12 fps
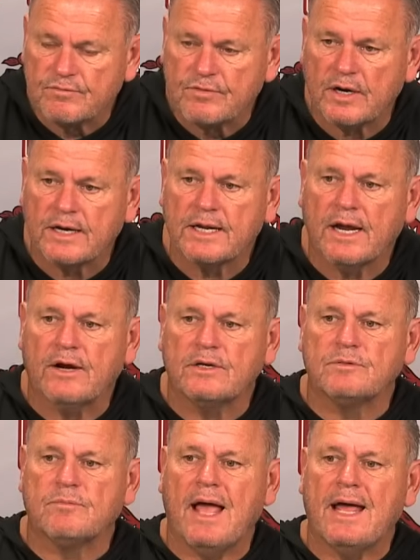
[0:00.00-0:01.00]
very
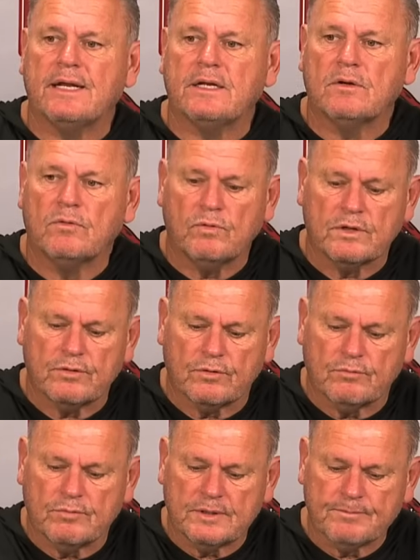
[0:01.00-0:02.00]
charismatic with
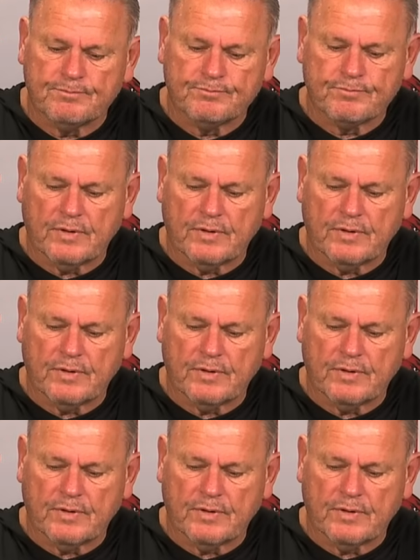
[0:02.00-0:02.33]
them, and